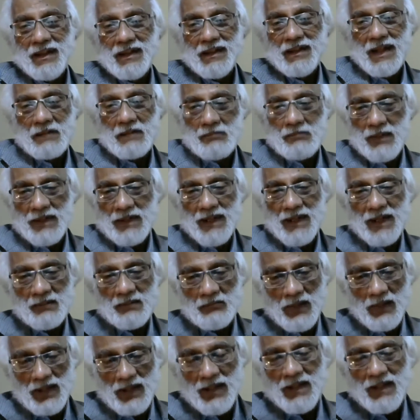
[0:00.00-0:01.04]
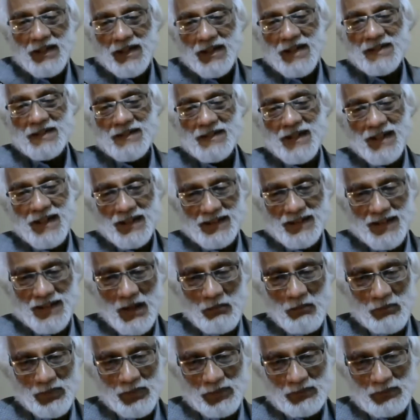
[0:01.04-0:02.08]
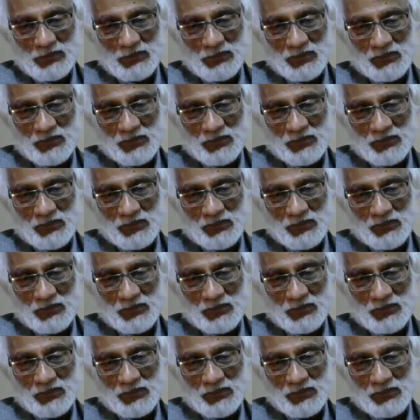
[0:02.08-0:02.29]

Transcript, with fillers: Let me take malaria as an example.